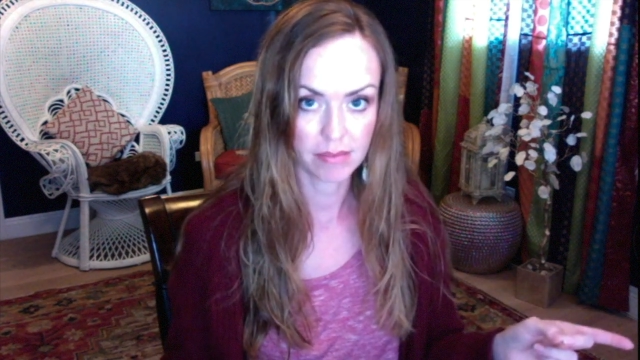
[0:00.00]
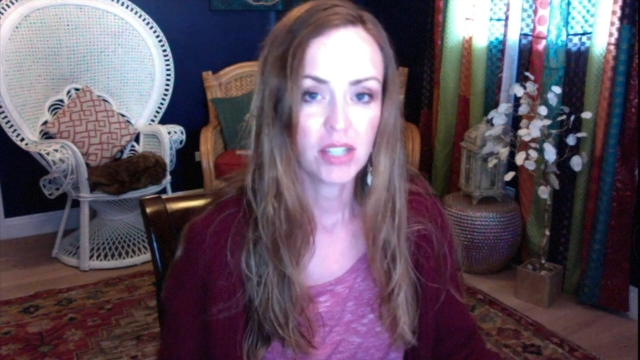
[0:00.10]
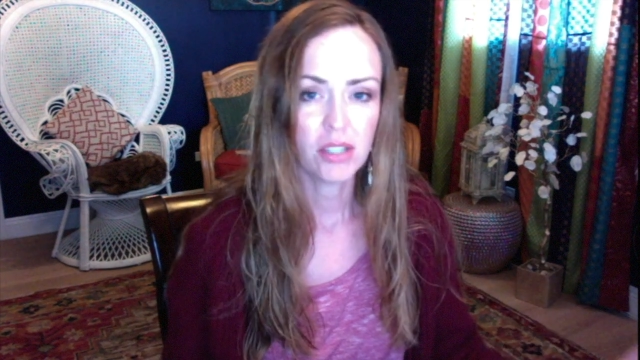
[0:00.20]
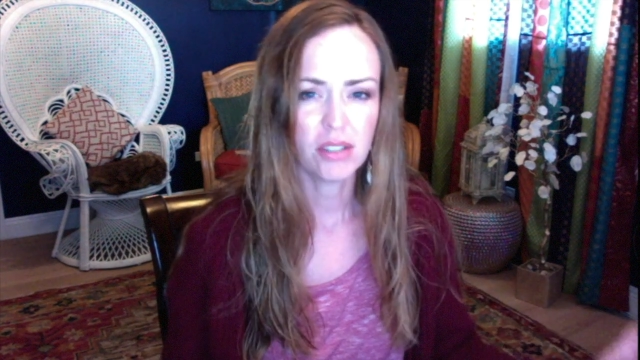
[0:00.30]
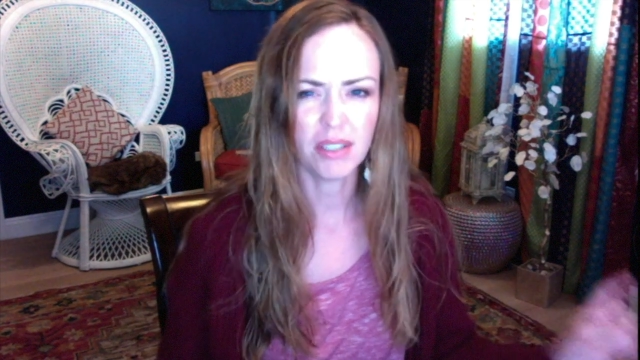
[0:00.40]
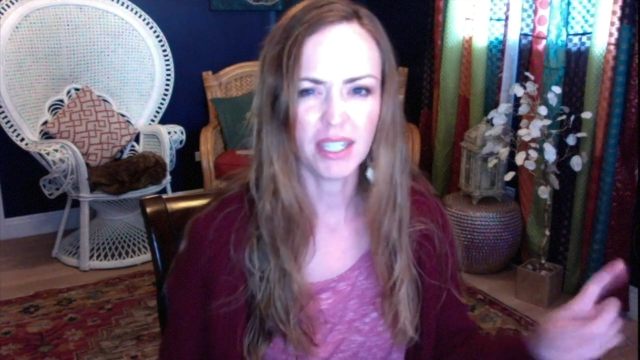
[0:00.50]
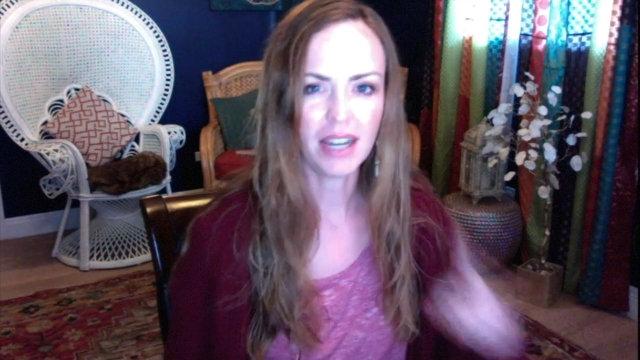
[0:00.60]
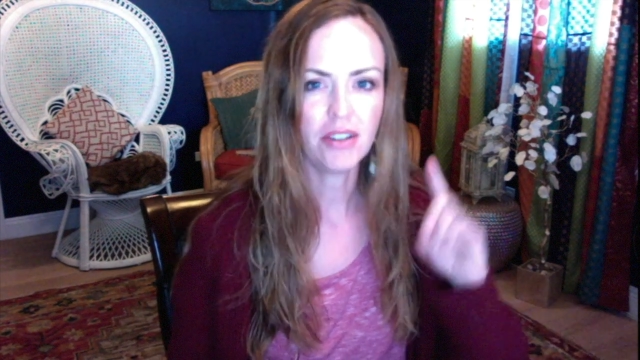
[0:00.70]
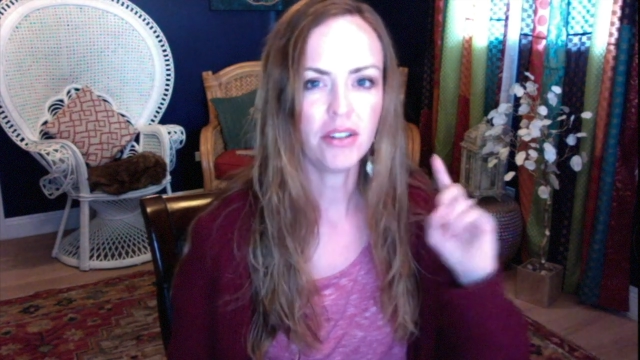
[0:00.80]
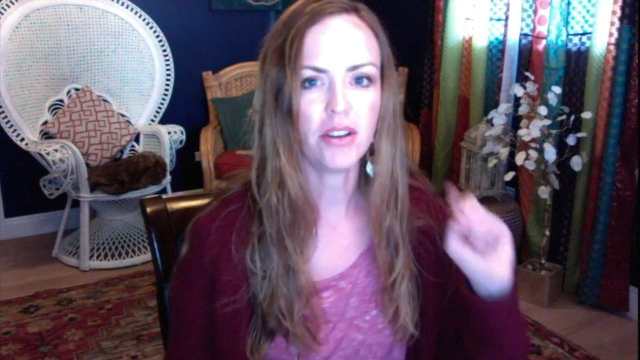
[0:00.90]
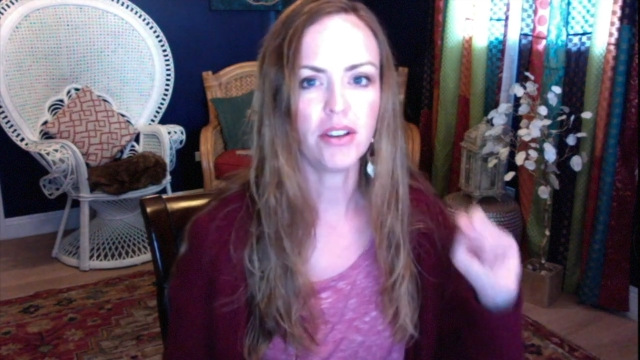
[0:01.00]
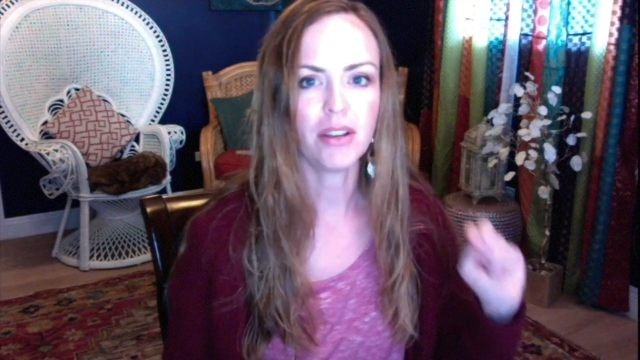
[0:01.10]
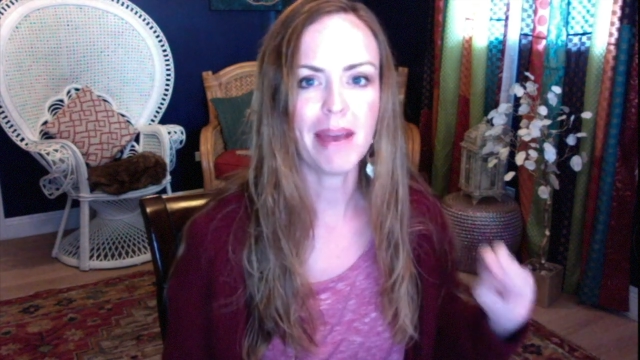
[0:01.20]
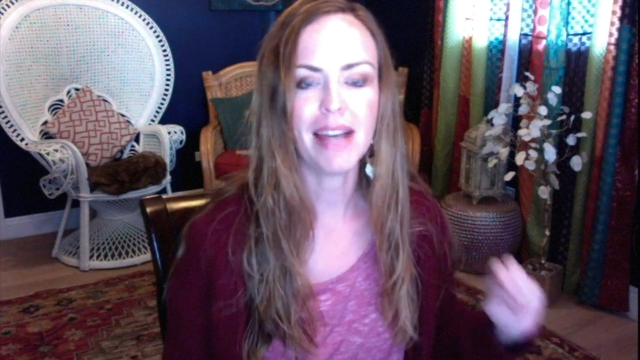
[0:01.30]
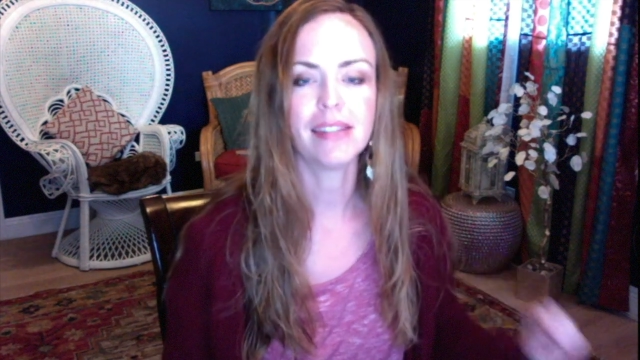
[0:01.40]
So get out your yoga
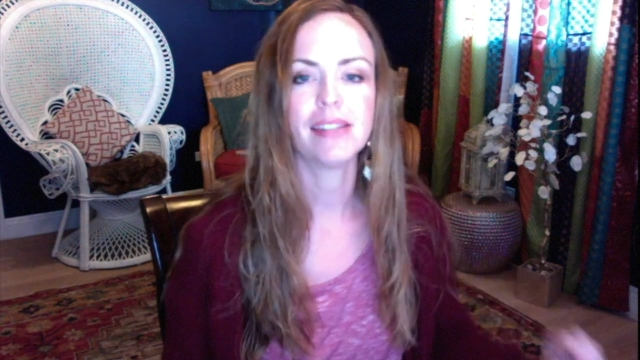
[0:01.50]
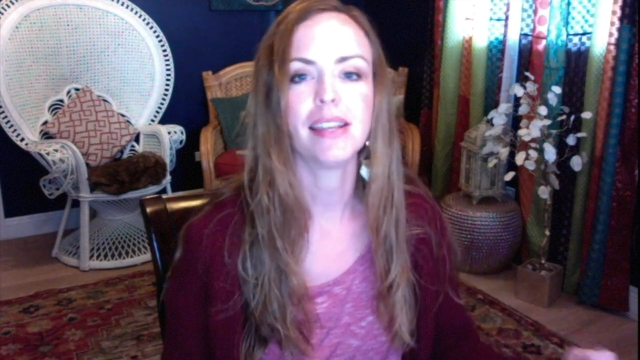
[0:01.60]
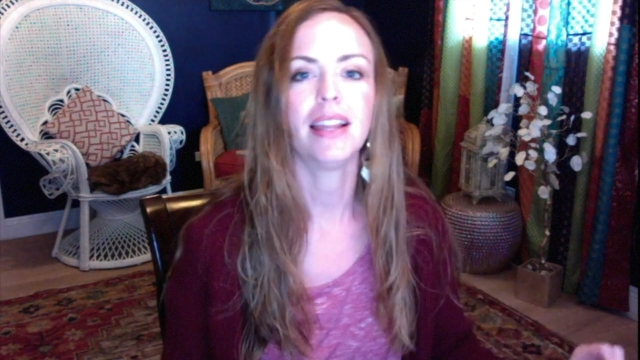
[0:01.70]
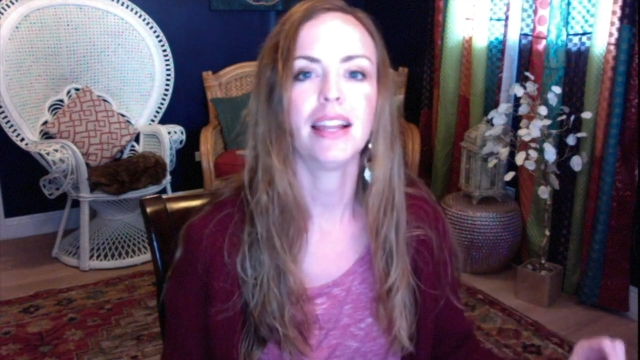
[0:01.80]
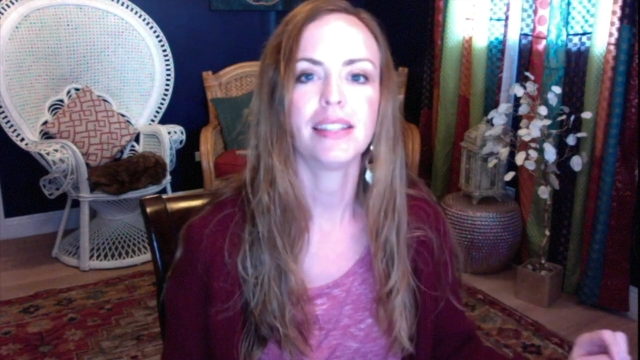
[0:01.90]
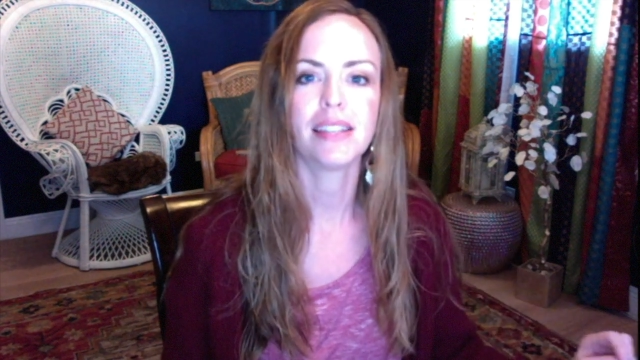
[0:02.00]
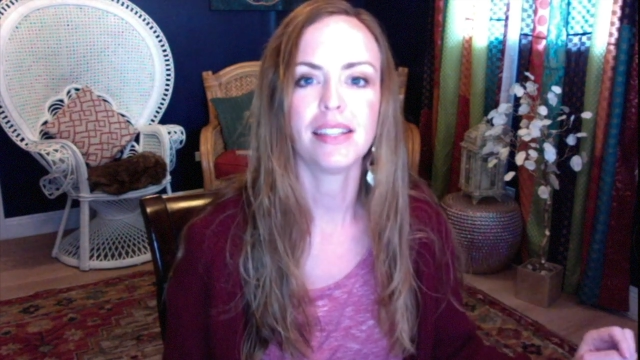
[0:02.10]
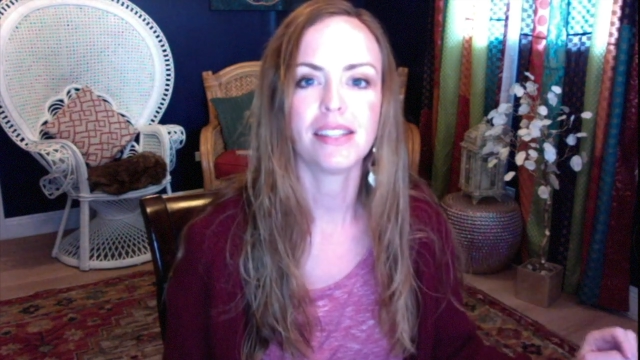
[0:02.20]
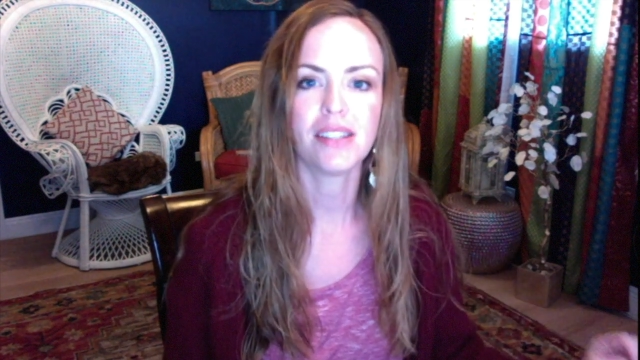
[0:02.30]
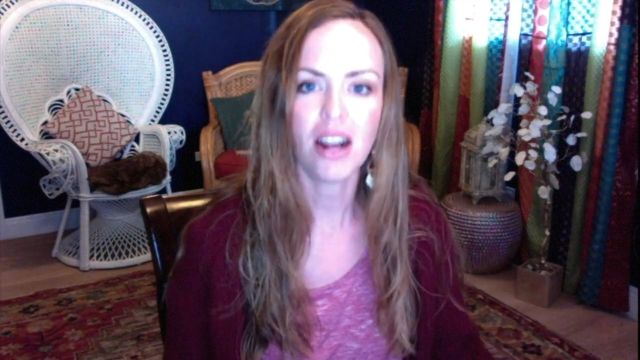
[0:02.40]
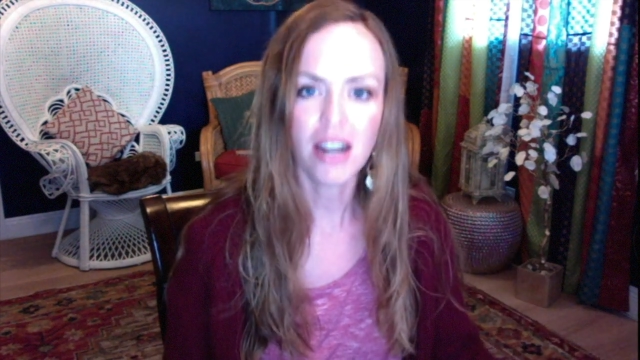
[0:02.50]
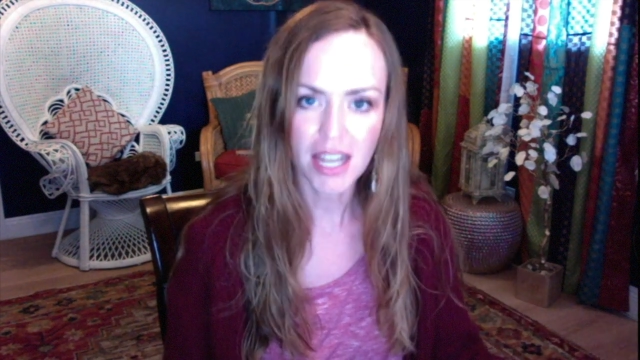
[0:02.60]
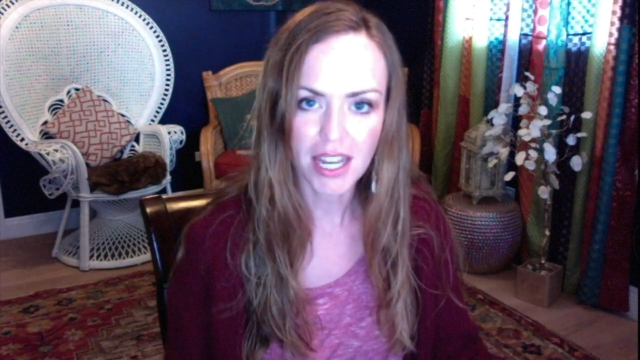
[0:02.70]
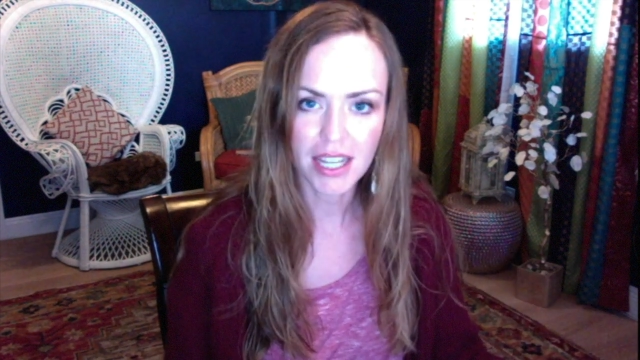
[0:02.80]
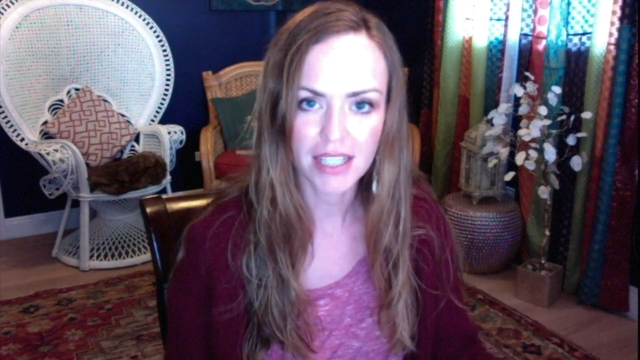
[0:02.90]
mats and let's get started.